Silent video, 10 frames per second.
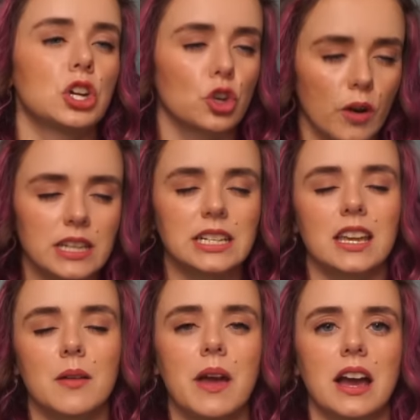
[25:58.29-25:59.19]
granting
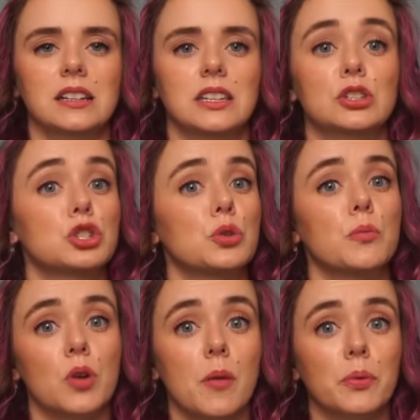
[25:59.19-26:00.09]
him access to the
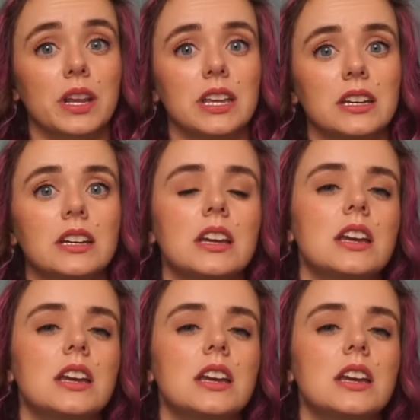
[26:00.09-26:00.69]
property.